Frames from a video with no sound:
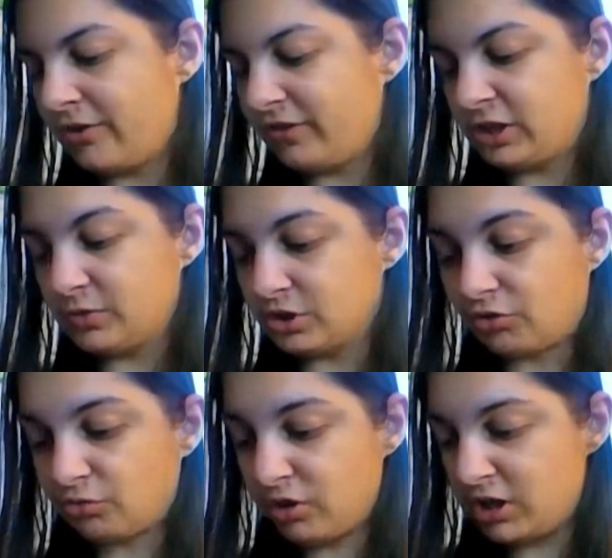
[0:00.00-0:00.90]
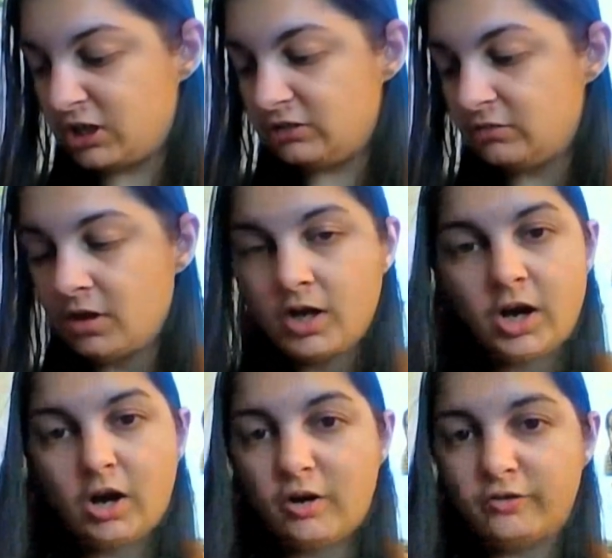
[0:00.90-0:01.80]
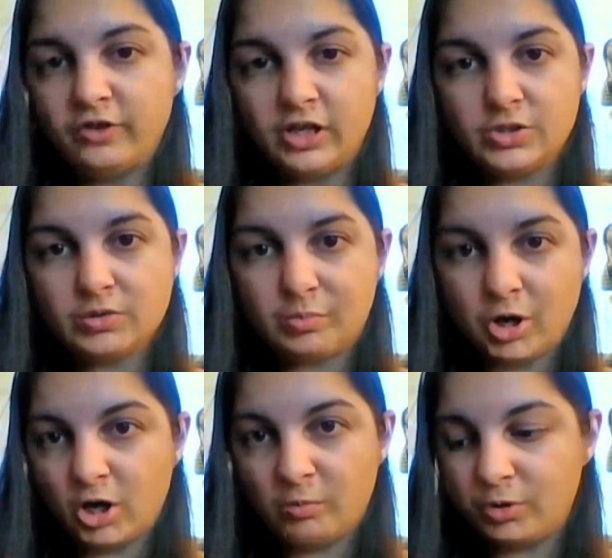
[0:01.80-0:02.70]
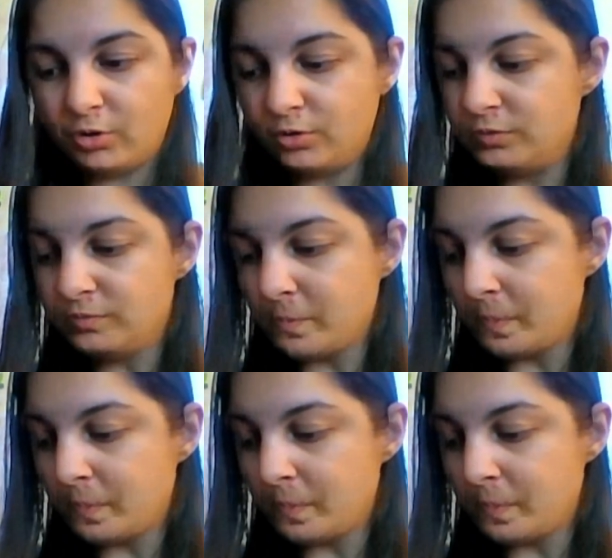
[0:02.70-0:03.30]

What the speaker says: I think it was a green, half of it into a purple.